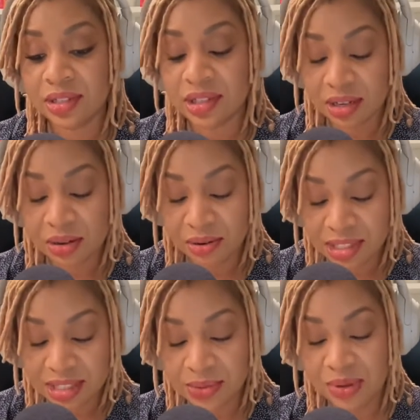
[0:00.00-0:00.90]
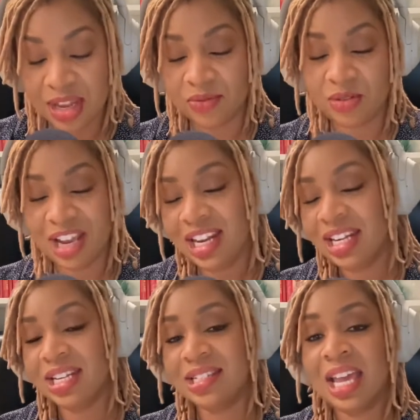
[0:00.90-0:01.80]
the courses we have
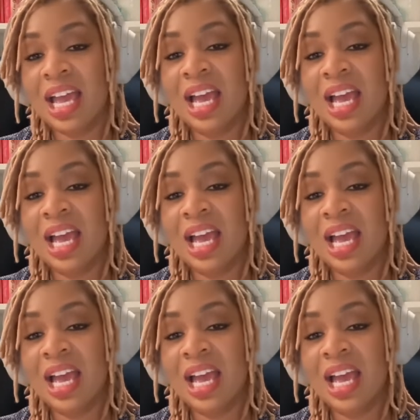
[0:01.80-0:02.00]
created is